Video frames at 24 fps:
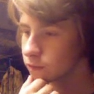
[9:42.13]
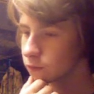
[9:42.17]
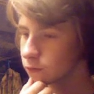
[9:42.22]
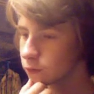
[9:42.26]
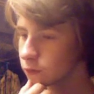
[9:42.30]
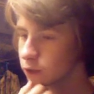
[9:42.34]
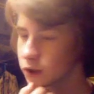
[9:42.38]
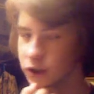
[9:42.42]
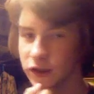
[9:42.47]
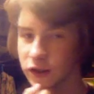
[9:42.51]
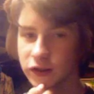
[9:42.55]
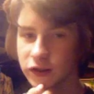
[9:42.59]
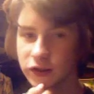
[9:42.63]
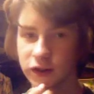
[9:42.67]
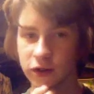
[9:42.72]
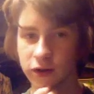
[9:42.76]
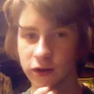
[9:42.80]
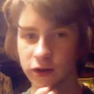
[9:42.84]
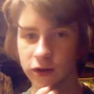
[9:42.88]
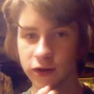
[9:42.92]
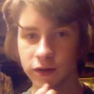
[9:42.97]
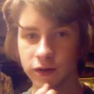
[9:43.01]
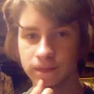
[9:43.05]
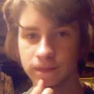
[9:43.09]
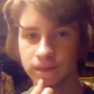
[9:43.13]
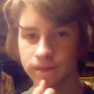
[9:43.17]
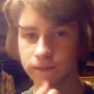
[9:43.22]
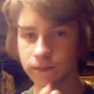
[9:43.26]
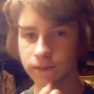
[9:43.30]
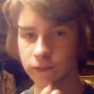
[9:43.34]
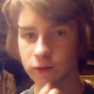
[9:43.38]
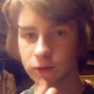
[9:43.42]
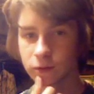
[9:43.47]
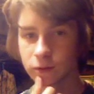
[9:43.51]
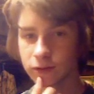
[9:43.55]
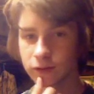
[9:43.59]
which isn't good
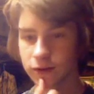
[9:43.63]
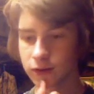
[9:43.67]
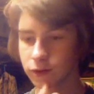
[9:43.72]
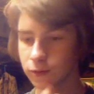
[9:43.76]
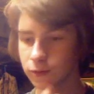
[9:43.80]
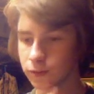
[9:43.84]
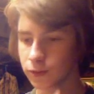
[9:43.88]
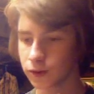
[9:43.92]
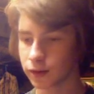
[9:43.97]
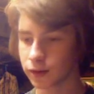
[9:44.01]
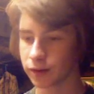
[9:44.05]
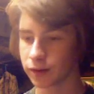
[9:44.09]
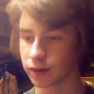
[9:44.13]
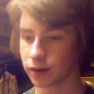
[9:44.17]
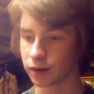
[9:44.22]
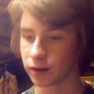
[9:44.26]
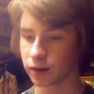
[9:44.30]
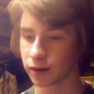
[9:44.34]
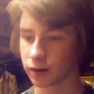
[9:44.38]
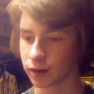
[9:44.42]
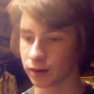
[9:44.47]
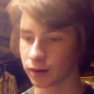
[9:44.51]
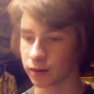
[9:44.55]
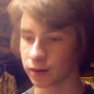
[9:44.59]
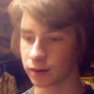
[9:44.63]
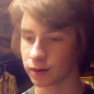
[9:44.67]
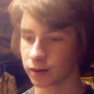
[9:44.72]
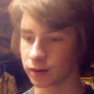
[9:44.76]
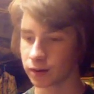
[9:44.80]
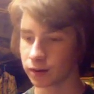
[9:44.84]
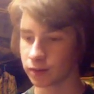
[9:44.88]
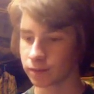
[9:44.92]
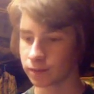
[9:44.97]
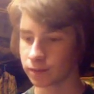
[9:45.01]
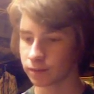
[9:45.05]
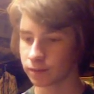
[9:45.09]
once you put
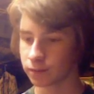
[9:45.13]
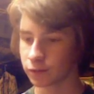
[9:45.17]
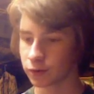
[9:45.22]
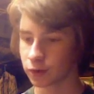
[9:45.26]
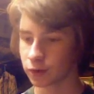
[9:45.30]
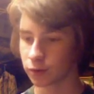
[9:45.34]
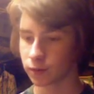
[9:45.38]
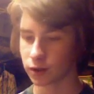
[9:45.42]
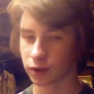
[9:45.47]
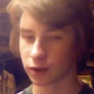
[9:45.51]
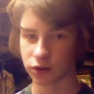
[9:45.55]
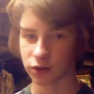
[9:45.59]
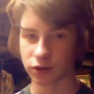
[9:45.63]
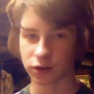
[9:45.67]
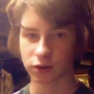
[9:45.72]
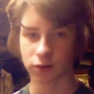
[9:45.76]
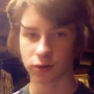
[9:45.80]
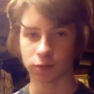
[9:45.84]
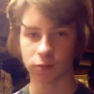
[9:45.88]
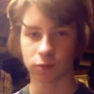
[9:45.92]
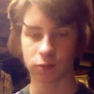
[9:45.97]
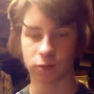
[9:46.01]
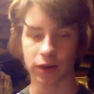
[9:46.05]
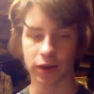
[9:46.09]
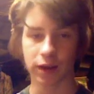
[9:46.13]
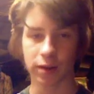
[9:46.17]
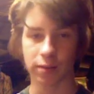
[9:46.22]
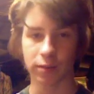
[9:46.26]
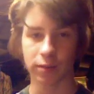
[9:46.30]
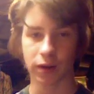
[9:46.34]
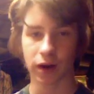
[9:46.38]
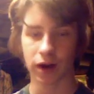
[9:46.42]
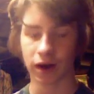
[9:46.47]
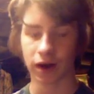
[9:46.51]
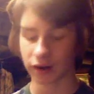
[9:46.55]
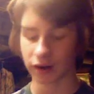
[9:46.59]
so much weight
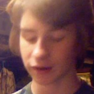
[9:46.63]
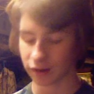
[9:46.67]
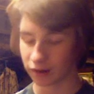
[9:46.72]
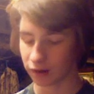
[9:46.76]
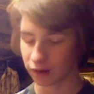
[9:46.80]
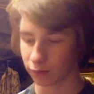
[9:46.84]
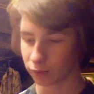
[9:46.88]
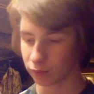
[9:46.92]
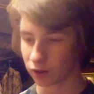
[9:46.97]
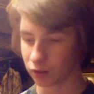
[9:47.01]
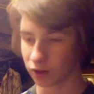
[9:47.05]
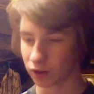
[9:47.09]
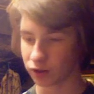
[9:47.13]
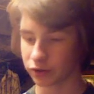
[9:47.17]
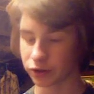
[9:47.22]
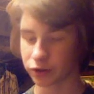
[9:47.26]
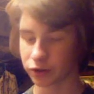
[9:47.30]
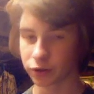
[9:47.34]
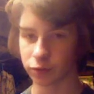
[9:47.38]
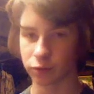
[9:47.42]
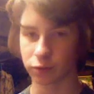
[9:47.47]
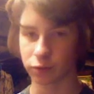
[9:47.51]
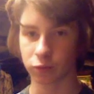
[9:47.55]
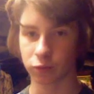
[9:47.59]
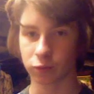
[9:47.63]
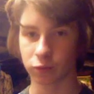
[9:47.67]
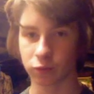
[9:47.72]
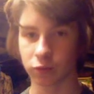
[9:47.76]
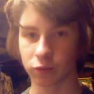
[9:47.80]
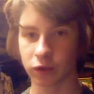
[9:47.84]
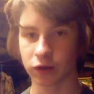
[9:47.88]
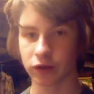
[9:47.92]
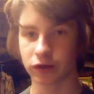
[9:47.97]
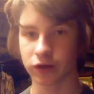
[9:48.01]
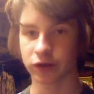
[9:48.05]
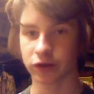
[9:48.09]
behind the plunger,
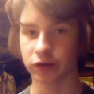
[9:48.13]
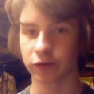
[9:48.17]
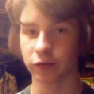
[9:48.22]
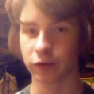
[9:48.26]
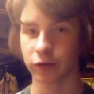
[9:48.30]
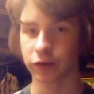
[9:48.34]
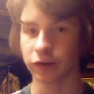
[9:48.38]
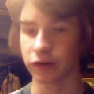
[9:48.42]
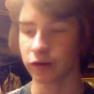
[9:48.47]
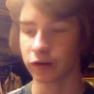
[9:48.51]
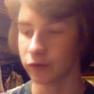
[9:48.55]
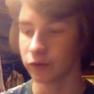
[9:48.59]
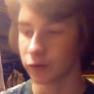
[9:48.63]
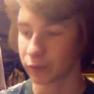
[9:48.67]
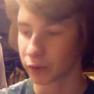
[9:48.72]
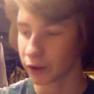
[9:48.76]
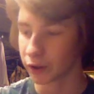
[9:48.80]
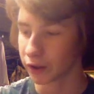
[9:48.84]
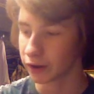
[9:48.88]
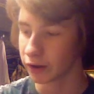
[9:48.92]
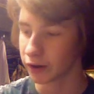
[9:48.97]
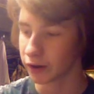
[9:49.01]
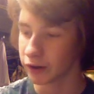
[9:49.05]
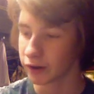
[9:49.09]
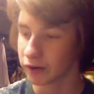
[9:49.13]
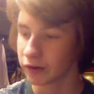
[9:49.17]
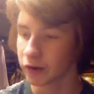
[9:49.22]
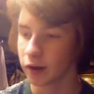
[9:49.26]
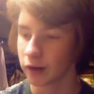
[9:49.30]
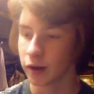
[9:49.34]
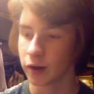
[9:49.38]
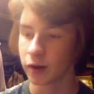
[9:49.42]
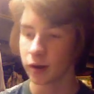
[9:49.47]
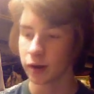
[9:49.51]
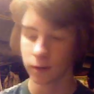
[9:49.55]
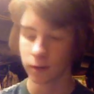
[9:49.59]
which is what the new spring does.
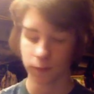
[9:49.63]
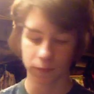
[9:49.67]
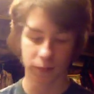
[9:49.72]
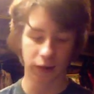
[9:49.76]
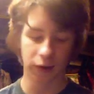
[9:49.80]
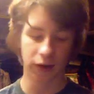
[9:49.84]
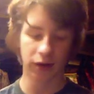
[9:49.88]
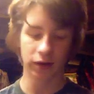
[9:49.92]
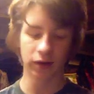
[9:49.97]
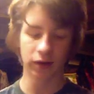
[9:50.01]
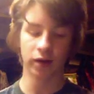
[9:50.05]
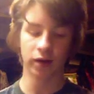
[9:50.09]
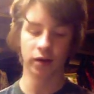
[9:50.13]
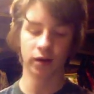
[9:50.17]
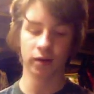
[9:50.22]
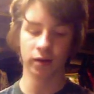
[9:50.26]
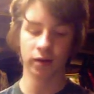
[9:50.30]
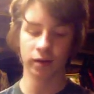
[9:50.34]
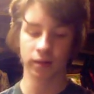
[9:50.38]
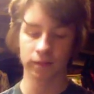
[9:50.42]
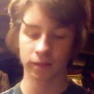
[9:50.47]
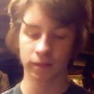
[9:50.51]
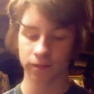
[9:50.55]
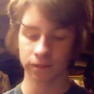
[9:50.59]
But